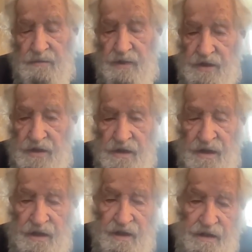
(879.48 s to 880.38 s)
but just
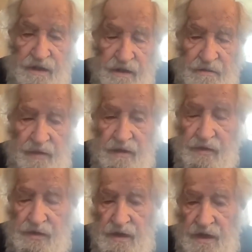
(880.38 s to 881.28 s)
turn
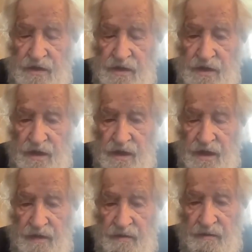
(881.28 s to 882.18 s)
people's attention to
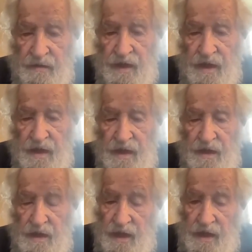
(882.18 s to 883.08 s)
that.
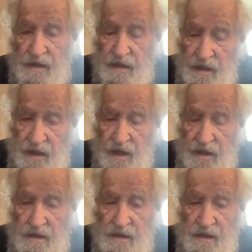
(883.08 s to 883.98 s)
And
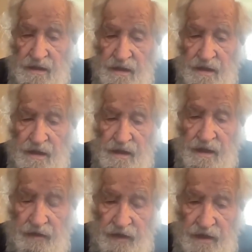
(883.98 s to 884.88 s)
again,
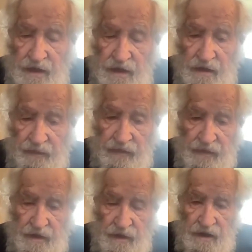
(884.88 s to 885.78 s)
given the
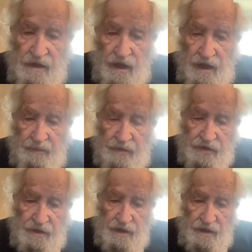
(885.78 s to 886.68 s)
collapse,
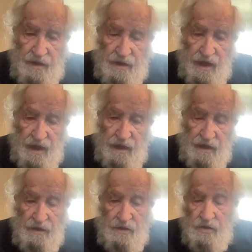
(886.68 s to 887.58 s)
the attack
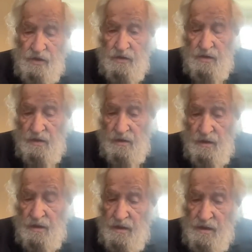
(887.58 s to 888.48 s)
on the social
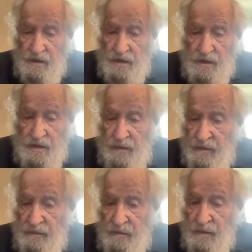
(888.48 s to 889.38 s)
order, this is
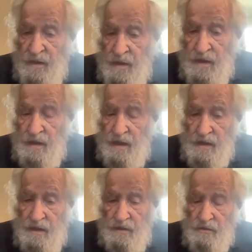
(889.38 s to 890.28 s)

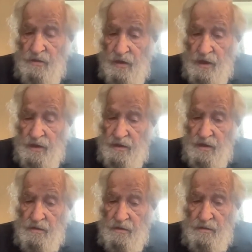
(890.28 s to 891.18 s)
not too hard to
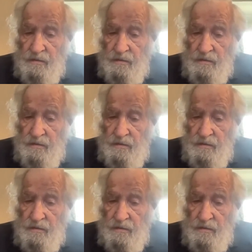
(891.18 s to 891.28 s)
do.